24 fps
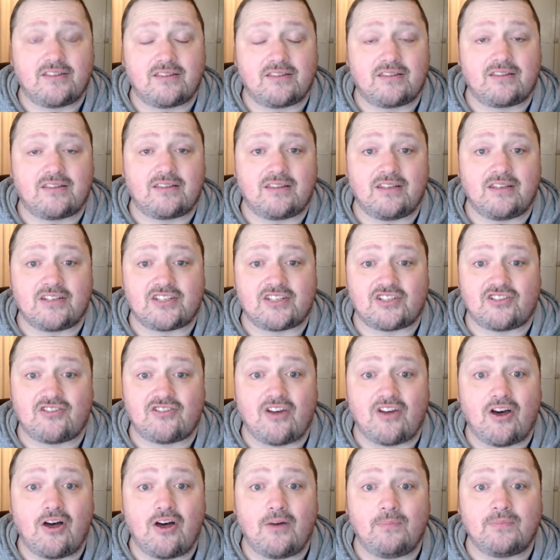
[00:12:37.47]
the
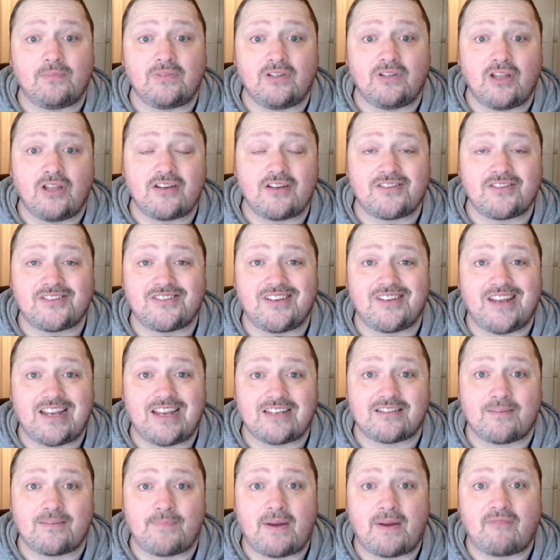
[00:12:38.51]
Storm lost against
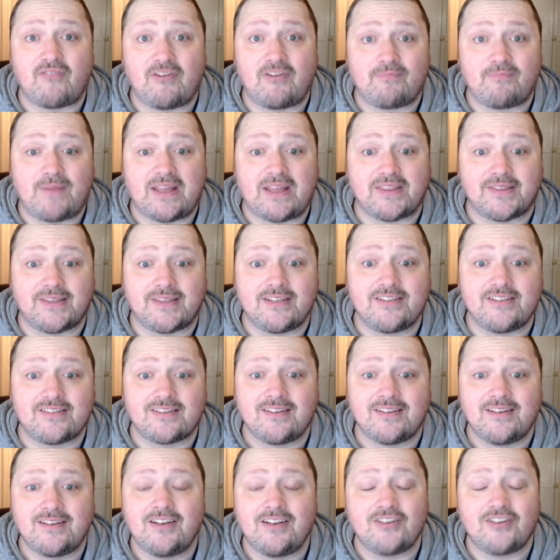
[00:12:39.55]
the Penrith Panthers.
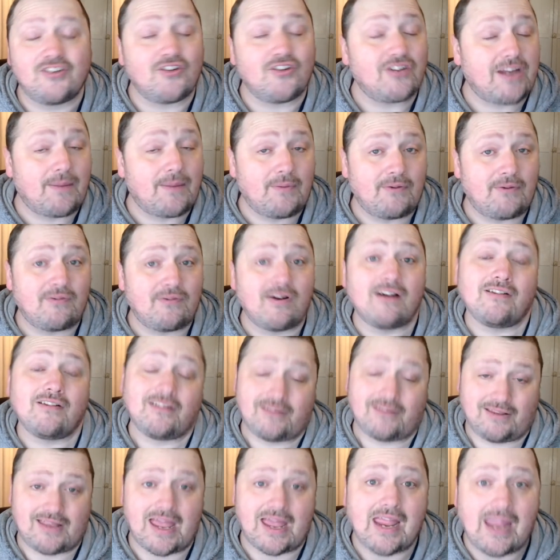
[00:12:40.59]
Don't get me wrong,
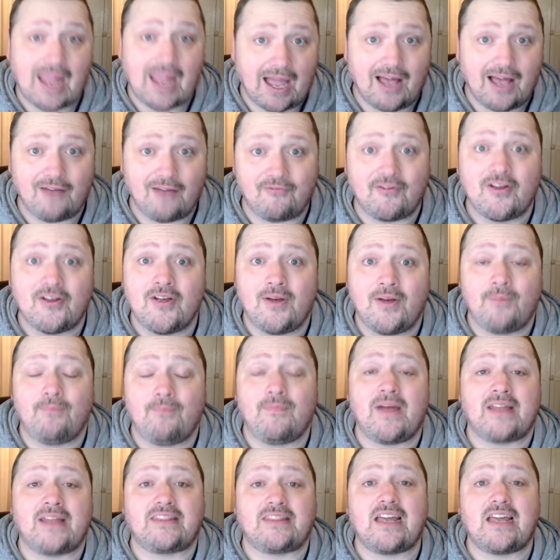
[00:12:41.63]
they have
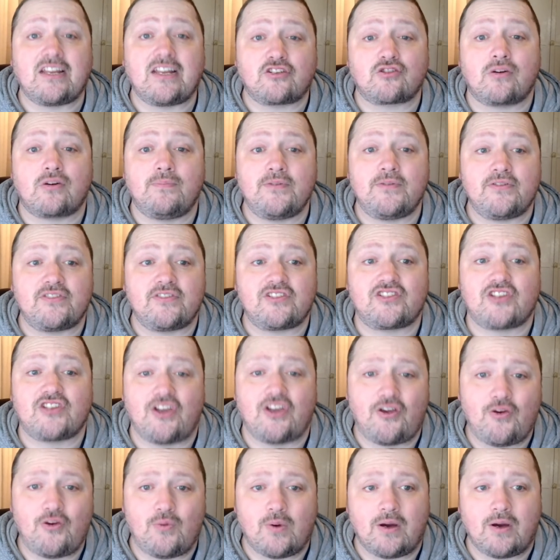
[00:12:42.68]
had their troubles
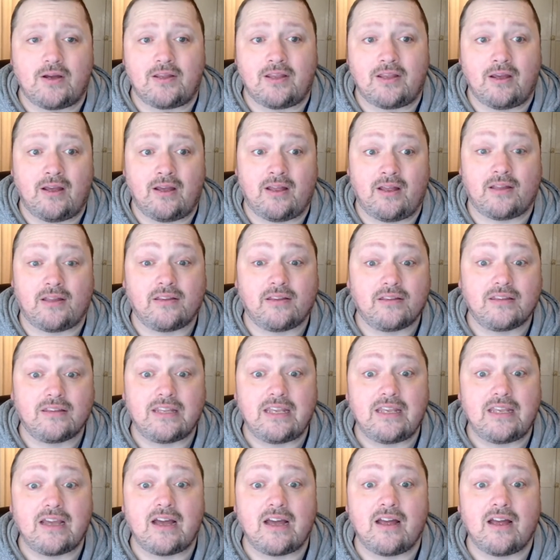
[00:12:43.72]
too uh, at
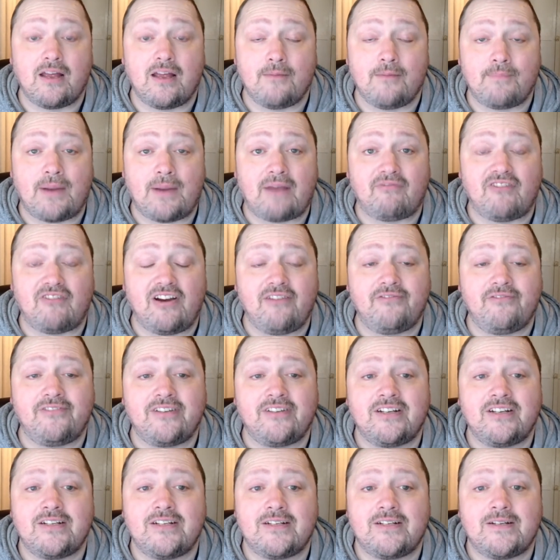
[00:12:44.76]
the uh, at Penrith,
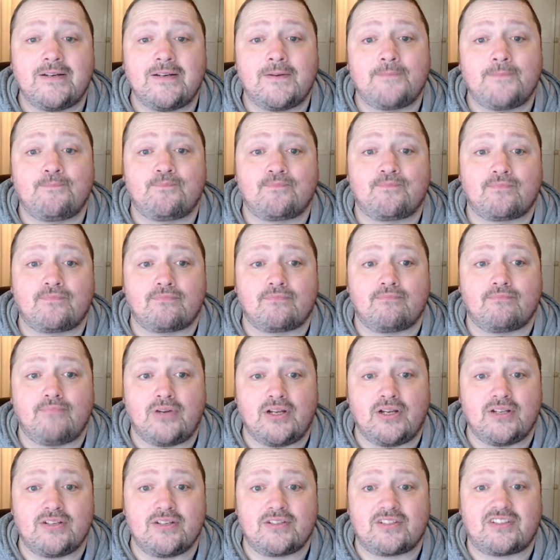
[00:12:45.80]

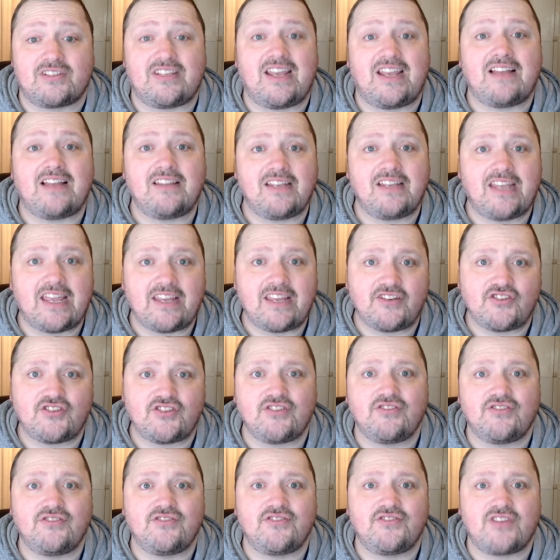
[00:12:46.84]
but the
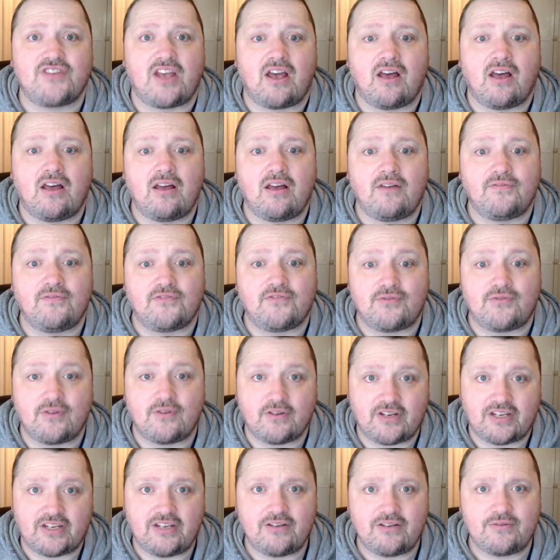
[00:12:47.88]
allegations of drug
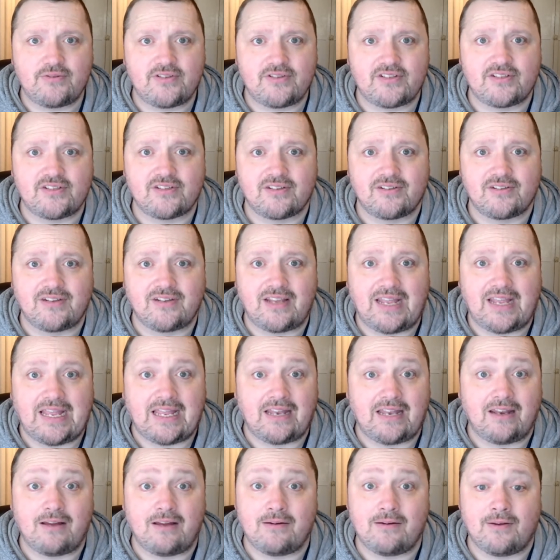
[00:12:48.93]
use in
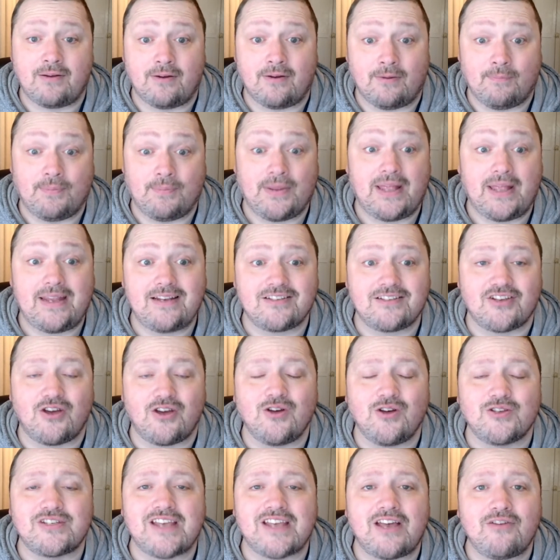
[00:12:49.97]
a player's
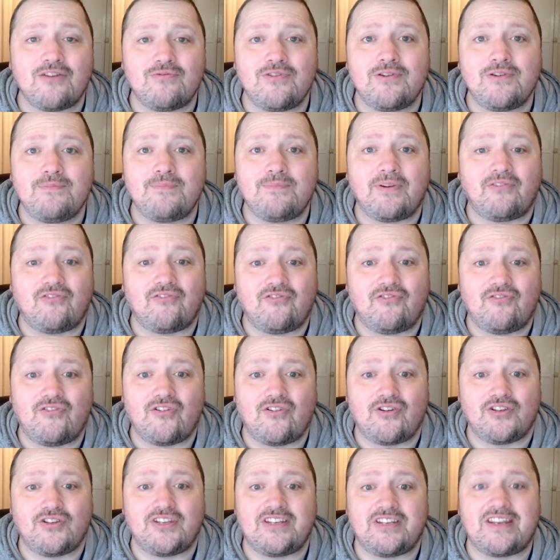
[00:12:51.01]
hotel room
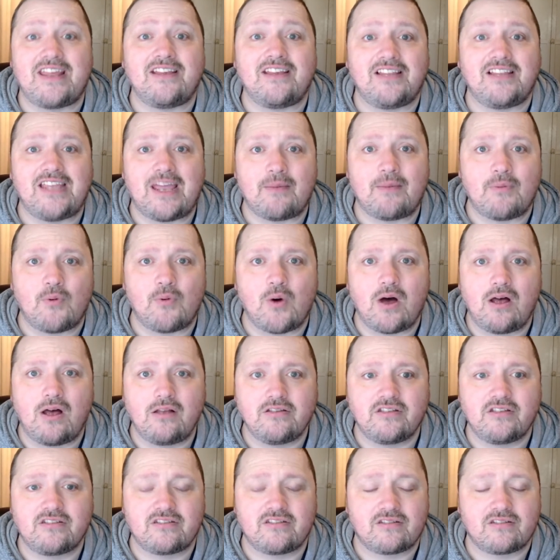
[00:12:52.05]
before the Daily M Awards,